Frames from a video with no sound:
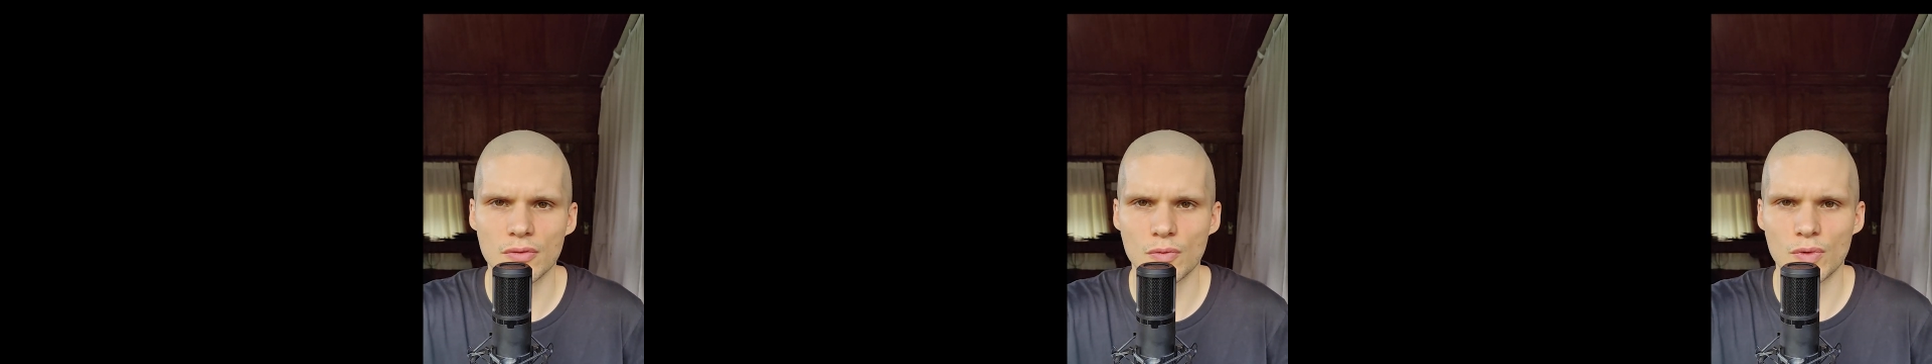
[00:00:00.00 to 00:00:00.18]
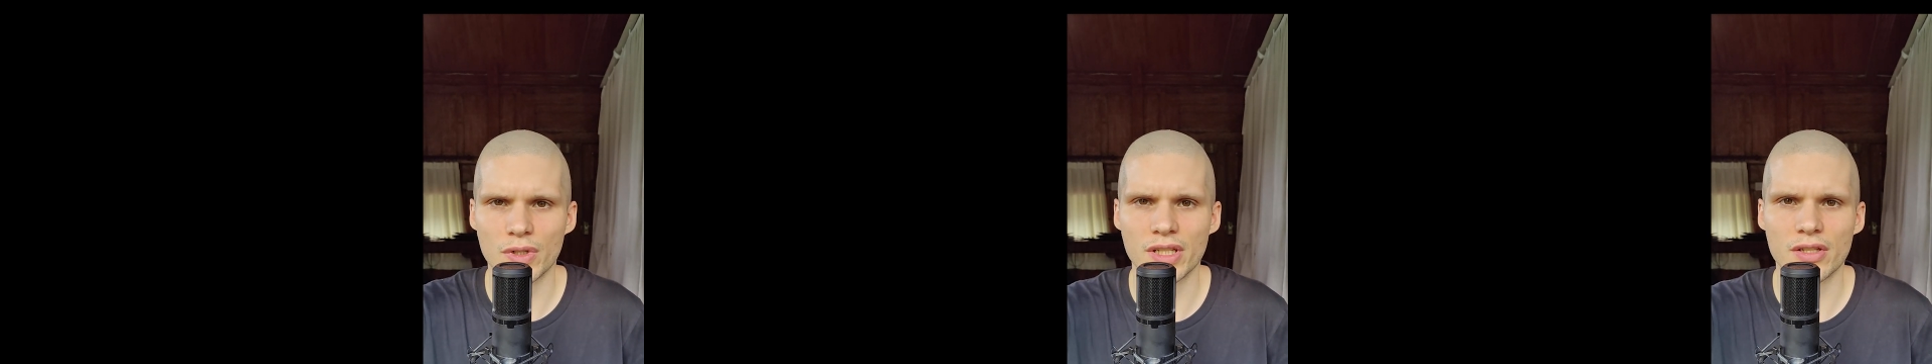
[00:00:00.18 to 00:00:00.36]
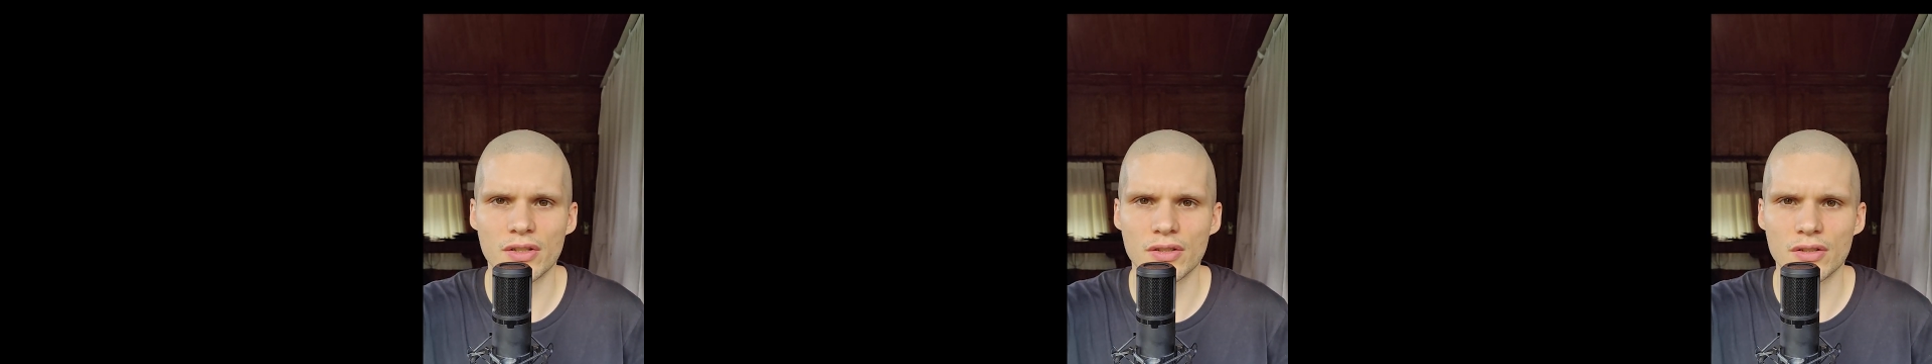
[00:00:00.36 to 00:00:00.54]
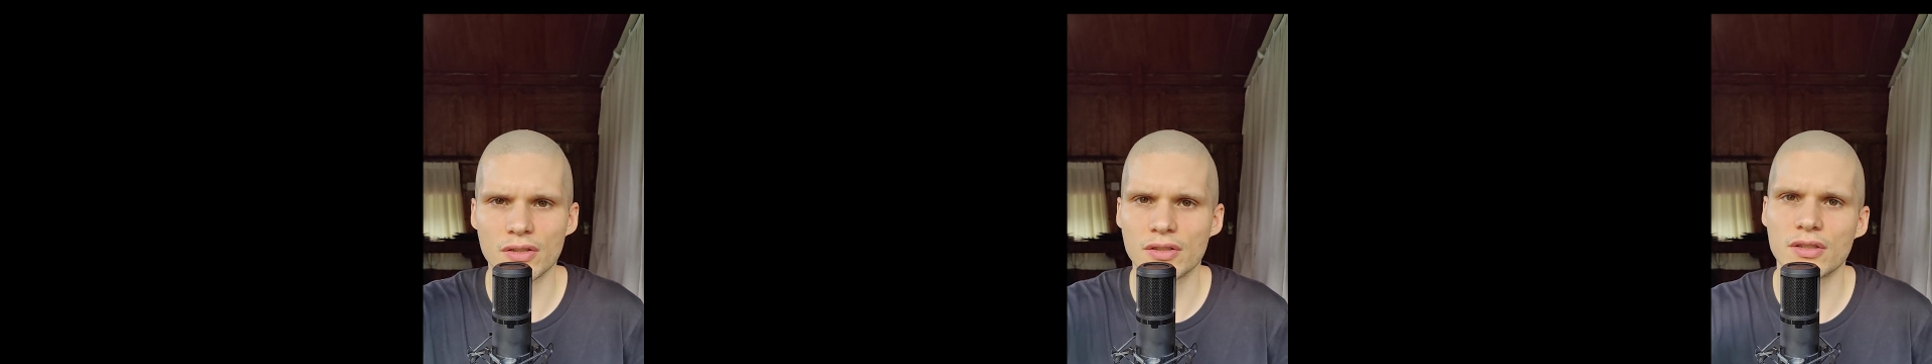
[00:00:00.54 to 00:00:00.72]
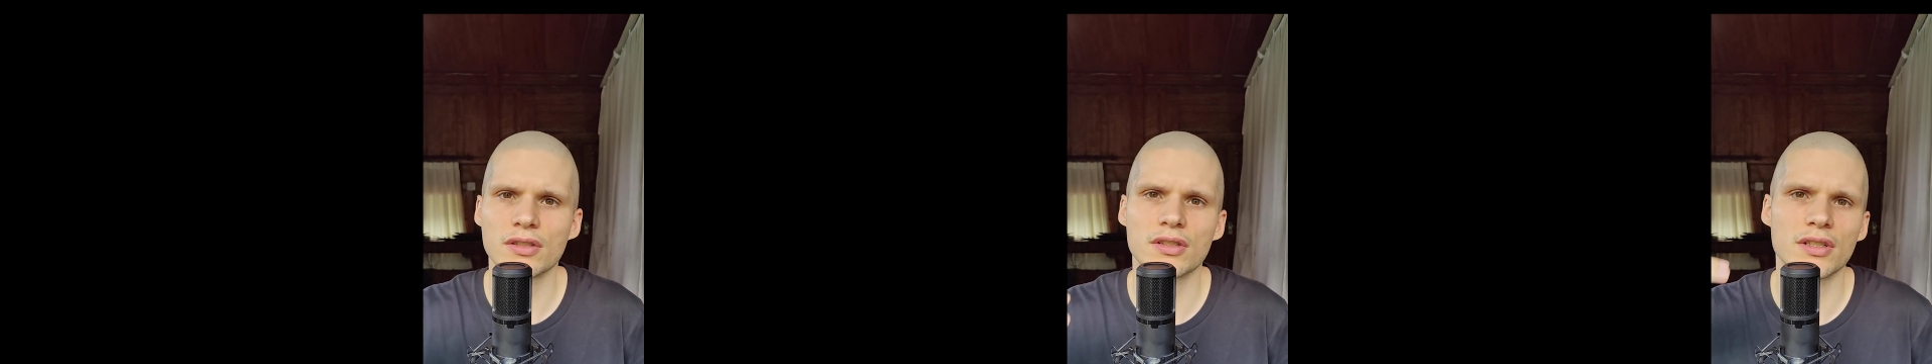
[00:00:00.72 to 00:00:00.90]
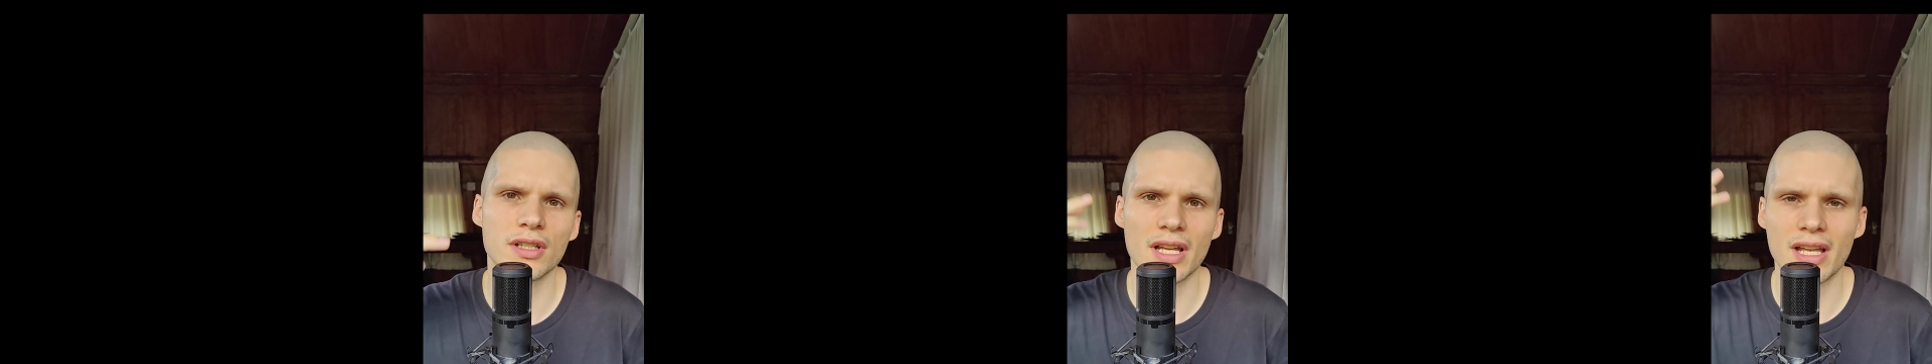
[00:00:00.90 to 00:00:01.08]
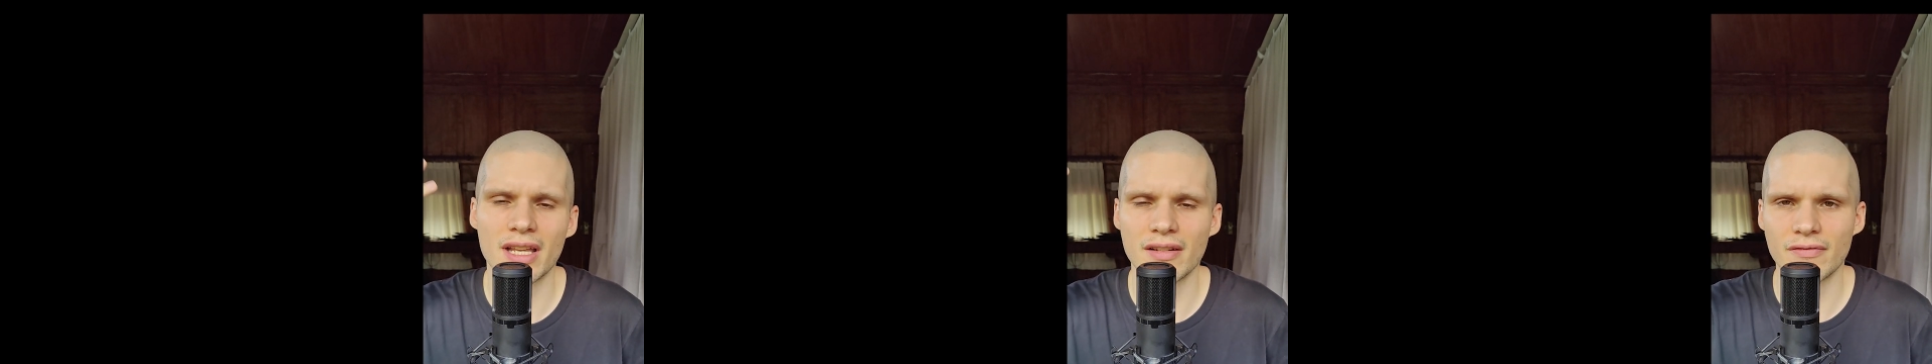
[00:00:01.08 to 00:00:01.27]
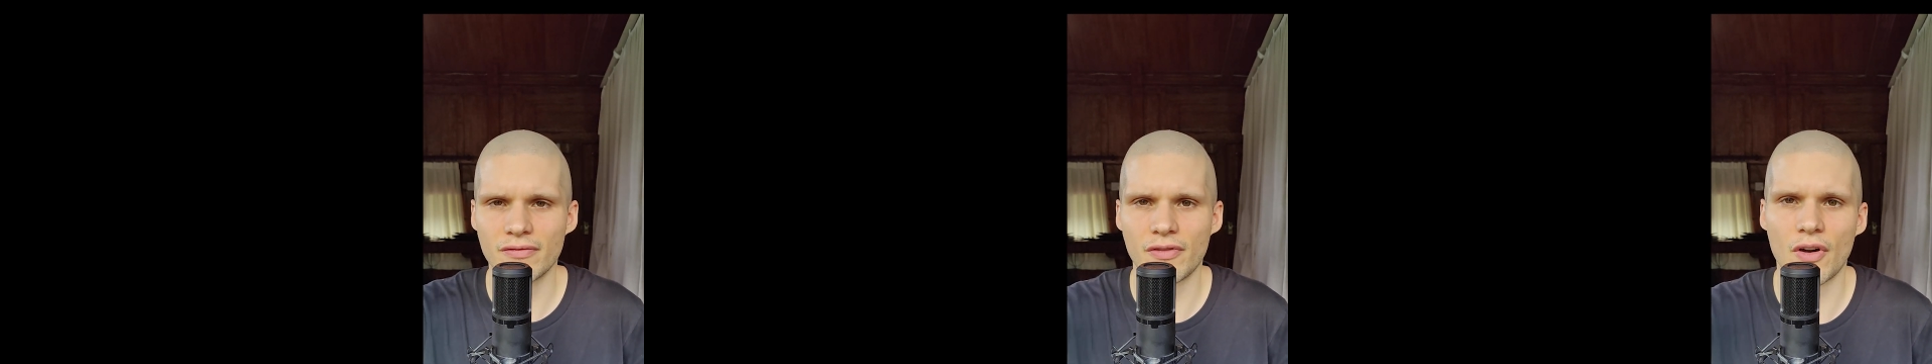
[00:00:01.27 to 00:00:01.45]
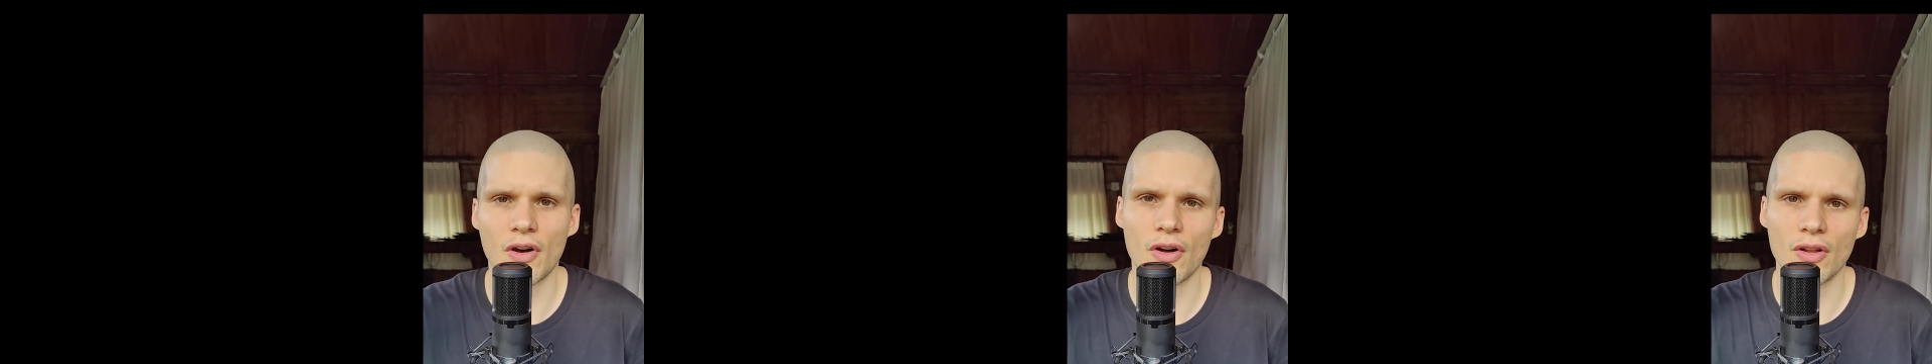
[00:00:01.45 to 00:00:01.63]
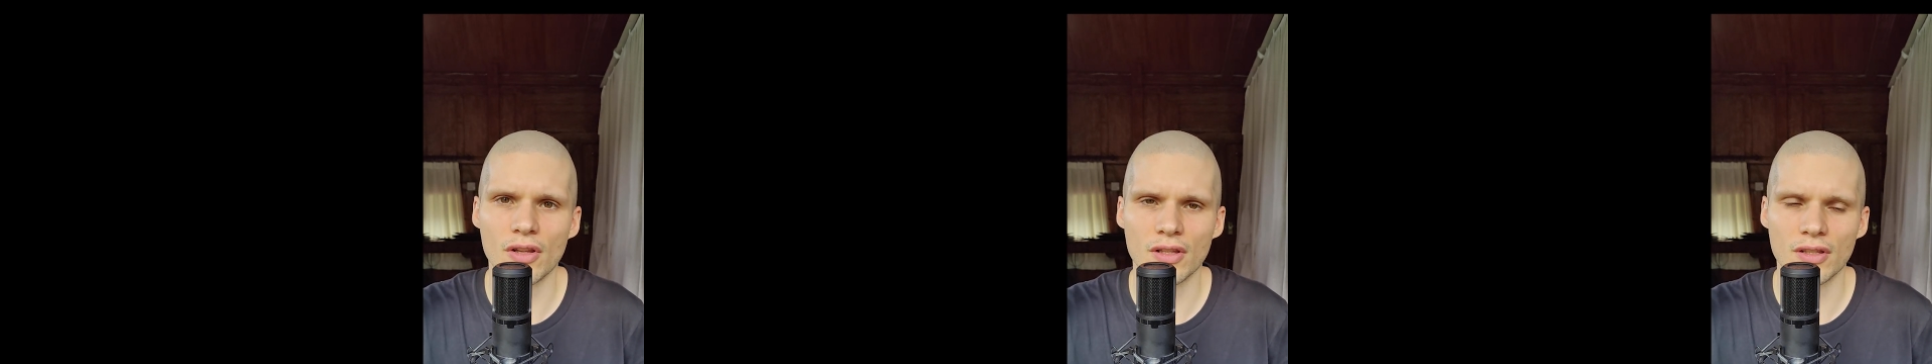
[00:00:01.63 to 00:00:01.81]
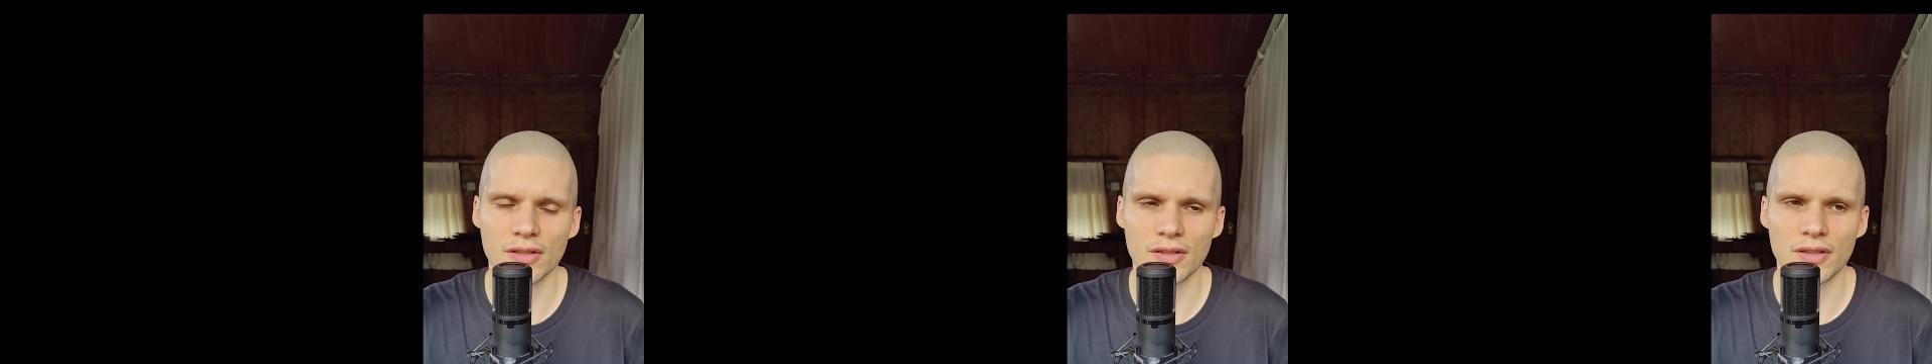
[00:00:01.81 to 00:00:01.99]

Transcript: winter, and fall.